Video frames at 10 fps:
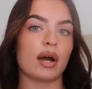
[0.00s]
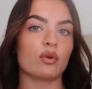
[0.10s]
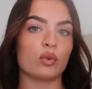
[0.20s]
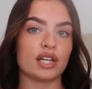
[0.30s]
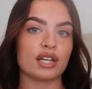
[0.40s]
by
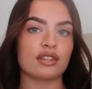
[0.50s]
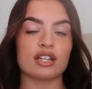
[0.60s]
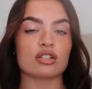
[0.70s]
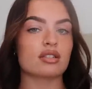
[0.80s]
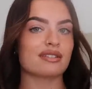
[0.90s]
week,
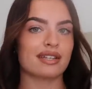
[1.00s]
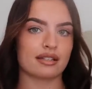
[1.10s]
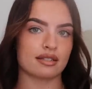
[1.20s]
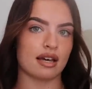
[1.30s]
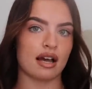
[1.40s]
then just stick
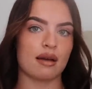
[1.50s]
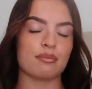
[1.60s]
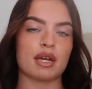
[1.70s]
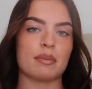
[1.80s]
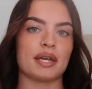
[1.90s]
to that. And
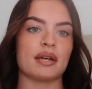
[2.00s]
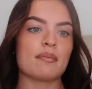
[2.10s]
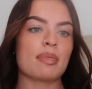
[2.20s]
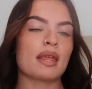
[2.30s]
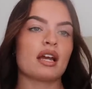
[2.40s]
maybe
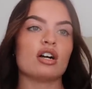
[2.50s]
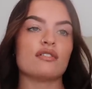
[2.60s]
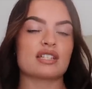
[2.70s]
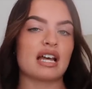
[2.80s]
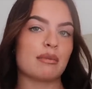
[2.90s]

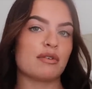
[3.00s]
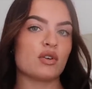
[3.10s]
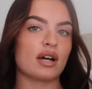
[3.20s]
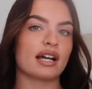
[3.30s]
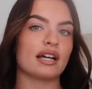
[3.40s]
over time, if
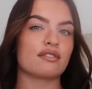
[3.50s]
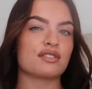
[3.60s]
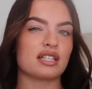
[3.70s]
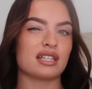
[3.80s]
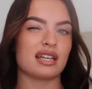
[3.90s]
you are kind of
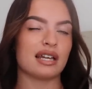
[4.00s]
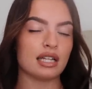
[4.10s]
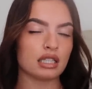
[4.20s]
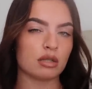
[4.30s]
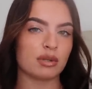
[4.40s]
seeing that you're hitting
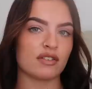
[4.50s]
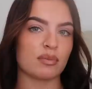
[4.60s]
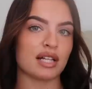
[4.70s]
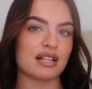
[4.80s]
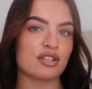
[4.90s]
a little bit of a
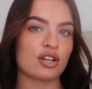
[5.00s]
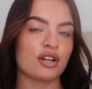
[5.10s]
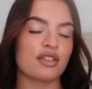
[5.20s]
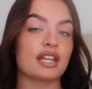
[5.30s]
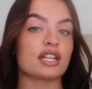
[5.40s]
plateau,
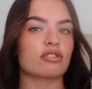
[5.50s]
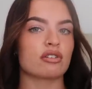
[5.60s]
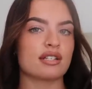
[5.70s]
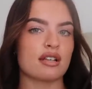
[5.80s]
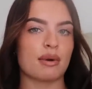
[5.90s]
then
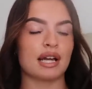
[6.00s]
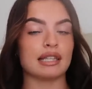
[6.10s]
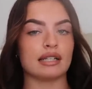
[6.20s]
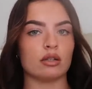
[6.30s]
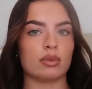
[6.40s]
increase it by a
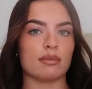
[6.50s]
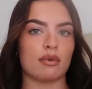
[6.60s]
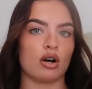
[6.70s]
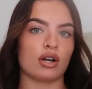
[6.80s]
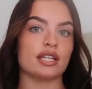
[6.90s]
little bit
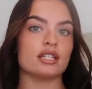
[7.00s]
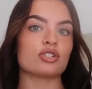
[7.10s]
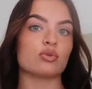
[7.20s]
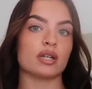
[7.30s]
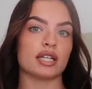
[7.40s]
more
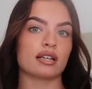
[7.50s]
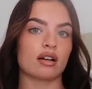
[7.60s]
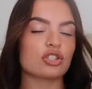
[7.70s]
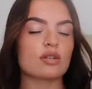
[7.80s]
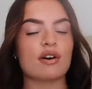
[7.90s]
each week. It's
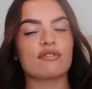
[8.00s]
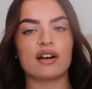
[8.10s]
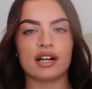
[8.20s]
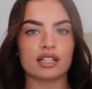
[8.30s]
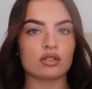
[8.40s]
just about
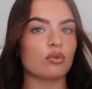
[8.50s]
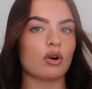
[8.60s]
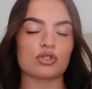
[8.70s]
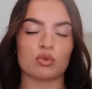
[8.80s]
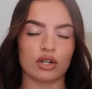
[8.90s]
finding
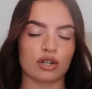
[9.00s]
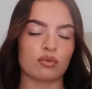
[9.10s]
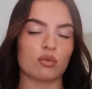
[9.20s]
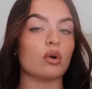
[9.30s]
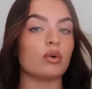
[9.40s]
what
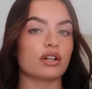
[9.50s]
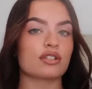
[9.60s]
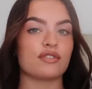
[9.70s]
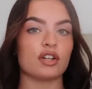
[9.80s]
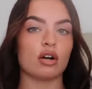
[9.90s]

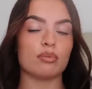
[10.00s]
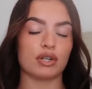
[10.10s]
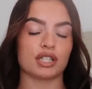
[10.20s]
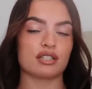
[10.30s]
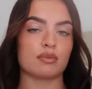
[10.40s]
works for your
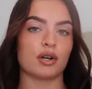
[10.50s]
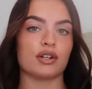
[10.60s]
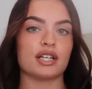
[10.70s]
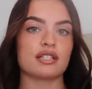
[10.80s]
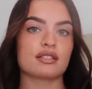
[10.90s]
body, to be
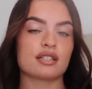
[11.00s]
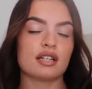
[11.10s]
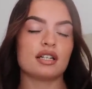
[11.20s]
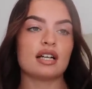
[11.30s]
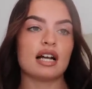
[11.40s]
honest.
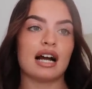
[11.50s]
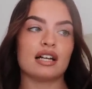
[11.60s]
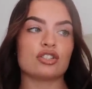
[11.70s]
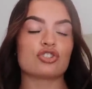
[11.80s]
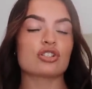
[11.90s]

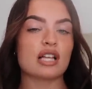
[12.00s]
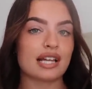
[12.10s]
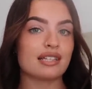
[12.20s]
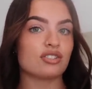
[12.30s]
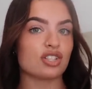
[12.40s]
And just
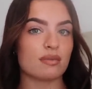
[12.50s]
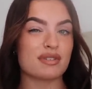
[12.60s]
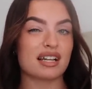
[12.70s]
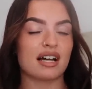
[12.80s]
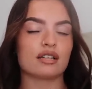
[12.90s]
like in the gym,
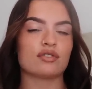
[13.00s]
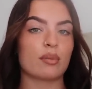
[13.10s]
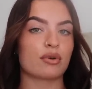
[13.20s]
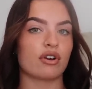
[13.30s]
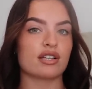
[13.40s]
it's kind of
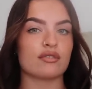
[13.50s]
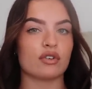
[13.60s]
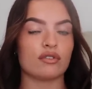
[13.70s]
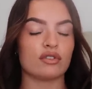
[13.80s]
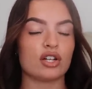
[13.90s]
like progressive
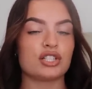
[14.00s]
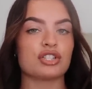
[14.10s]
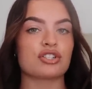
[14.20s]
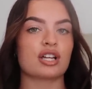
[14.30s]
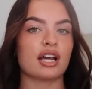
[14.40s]
overload. You
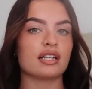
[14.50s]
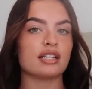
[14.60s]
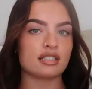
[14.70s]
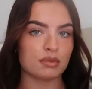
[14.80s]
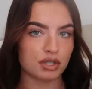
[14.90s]
just kind of
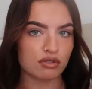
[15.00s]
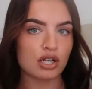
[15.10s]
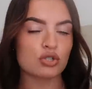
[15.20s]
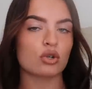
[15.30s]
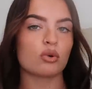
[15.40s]
need to be
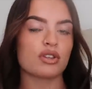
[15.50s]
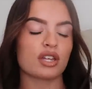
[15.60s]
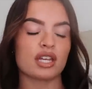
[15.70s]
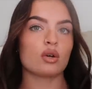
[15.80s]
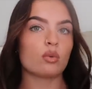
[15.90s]
gradual with
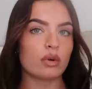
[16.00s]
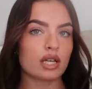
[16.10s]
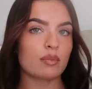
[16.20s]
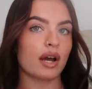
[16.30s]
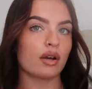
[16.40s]
it
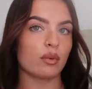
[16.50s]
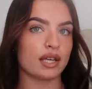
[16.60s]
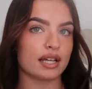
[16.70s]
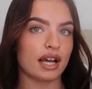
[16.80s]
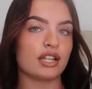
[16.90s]
week by
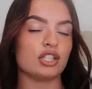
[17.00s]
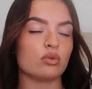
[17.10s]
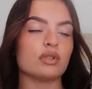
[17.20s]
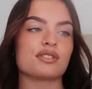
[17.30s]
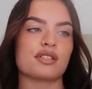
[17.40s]
week and you
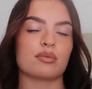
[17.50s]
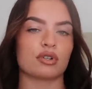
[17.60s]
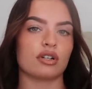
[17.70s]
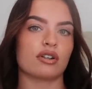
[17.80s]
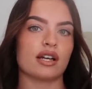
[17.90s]
will see
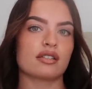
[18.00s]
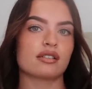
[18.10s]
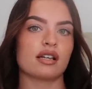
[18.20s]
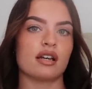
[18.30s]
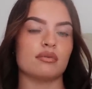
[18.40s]
progress.
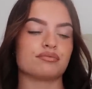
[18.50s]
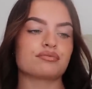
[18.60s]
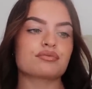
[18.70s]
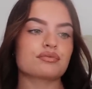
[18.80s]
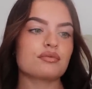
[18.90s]
But
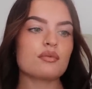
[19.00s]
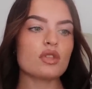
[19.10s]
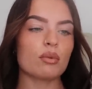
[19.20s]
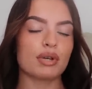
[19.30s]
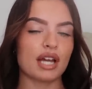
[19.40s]

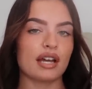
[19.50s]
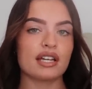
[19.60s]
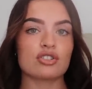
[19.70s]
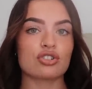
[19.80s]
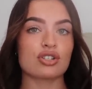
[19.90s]
yeah,
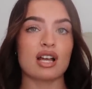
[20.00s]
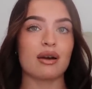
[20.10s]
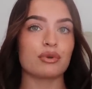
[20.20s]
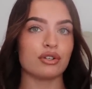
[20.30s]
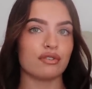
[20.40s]
it's just
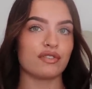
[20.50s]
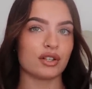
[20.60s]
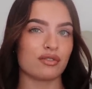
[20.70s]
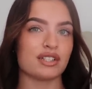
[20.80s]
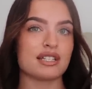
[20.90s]
how you
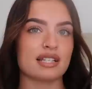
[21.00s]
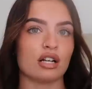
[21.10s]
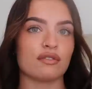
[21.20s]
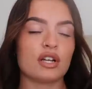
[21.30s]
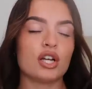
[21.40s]
feel within
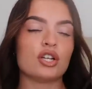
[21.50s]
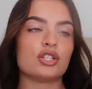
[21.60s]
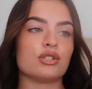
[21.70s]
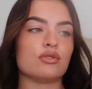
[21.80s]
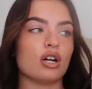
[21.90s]
yourself.
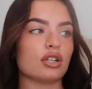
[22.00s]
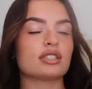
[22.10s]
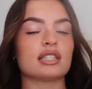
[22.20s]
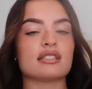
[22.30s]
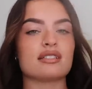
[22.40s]
Do
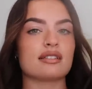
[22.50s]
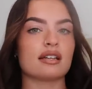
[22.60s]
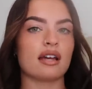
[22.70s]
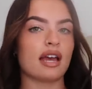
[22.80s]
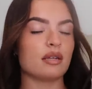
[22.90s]
not listen to
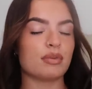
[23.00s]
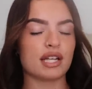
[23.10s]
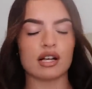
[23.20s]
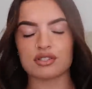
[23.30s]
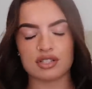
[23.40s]
anybody
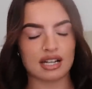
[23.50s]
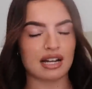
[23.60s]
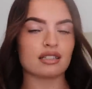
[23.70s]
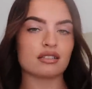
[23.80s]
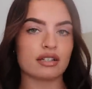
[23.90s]
else's
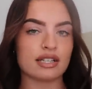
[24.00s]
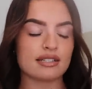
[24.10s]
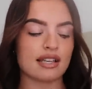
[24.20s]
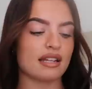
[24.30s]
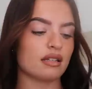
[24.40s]

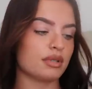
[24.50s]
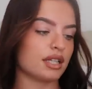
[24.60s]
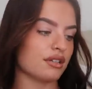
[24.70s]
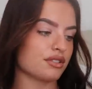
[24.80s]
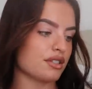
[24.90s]
calories, anybody
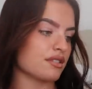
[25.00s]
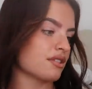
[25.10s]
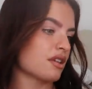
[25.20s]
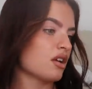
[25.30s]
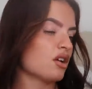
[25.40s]
else's,